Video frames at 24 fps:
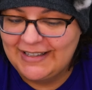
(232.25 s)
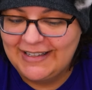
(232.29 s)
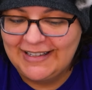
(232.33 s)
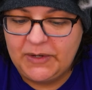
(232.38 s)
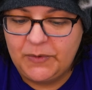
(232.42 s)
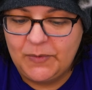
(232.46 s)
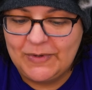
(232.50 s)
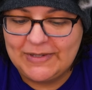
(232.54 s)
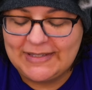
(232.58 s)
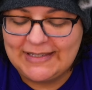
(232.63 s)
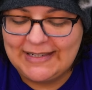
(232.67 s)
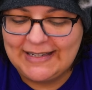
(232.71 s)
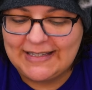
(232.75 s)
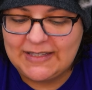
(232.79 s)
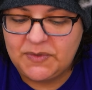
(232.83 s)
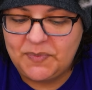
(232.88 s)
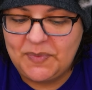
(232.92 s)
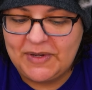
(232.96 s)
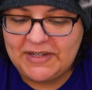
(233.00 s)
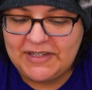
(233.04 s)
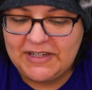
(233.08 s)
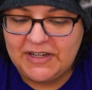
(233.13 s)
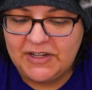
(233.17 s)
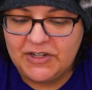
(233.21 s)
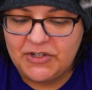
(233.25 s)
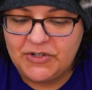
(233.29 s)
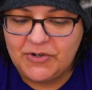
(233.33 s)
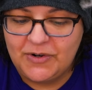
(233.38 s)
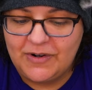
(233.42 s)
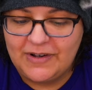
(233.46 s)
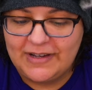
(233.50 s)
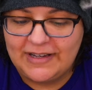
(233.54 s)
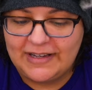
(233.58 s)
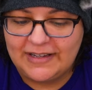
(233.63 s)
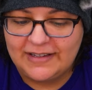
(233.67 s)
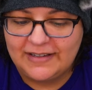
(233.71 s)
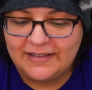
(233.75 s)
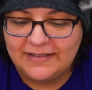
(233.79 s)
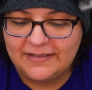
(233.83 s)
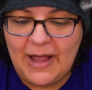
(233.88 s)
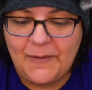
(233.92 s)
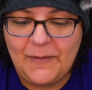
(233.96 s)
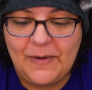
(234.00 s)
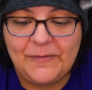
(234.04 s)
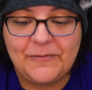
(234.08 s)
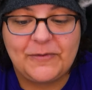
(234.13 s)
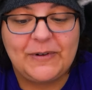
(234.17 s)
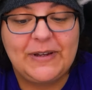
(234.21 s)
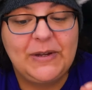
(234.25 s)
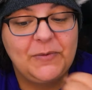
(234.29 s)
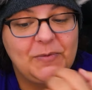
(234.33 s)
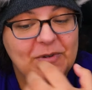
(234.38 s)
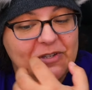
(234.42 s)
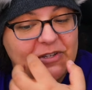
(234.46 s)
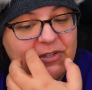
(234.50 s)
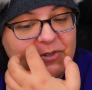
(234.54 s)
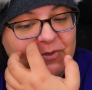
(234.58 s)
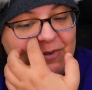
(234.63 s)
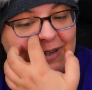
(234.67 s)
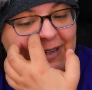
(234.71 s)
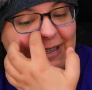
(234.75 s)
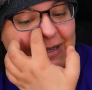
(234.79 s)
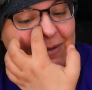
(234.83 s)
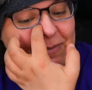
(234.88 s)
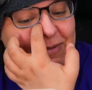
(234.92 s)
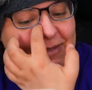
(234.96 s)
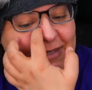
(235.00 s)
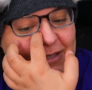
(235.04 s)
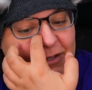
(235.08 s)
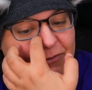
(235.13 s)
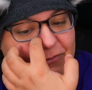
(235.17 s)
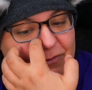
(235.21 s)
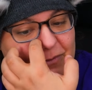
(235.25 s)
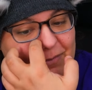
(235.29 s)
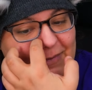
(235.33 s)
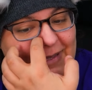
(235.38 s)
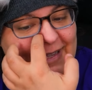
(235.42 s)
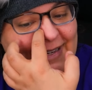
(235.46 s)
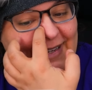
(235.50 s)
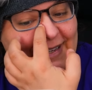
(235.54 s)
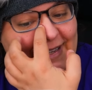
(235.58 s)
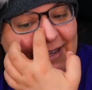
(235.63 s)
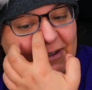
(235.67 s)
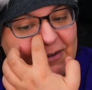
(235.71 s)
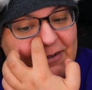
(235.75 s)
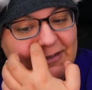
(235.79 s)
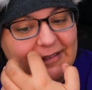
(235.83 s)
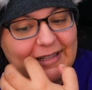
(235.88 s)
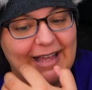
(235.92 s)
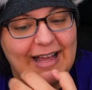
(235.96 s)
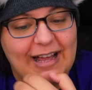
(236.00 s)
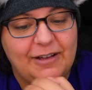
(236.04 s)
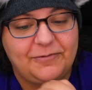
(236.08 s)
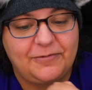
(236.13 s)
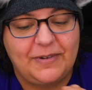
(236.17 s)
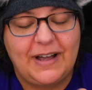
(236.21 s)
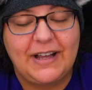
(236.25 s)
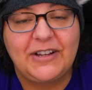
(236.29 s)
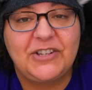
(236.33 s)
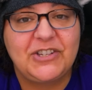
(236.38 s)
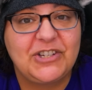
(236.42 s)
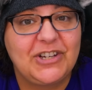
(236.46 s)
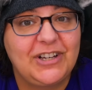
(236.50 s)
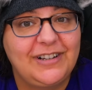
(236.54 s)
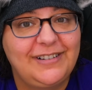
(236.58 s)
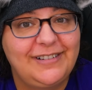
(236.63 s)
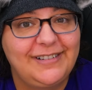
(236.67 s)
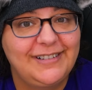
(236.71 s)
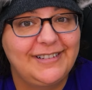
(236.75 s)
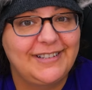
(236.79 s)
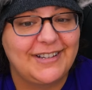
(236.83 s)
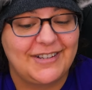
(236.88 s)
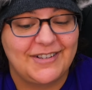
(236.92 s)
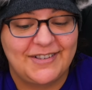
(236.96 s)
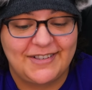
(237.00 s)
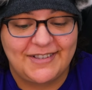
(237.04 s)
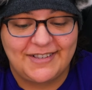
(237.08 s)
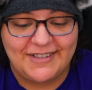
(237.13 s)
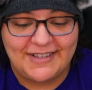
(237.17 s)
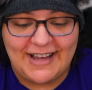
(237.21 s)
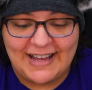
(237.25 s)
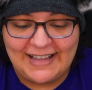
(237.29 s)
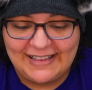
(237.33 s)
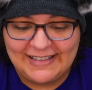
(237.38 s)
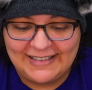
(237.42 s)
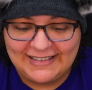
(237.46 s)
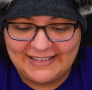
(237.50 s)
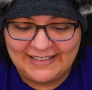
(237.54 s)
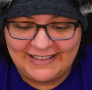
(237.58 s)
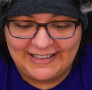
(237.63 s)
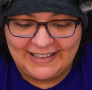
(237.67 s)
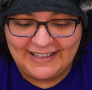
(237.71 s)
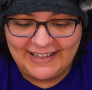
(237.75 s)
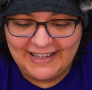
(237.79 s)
He wasn't expecting a drawing. However, he restrained himself from letting out a laugh. I chuckled silently.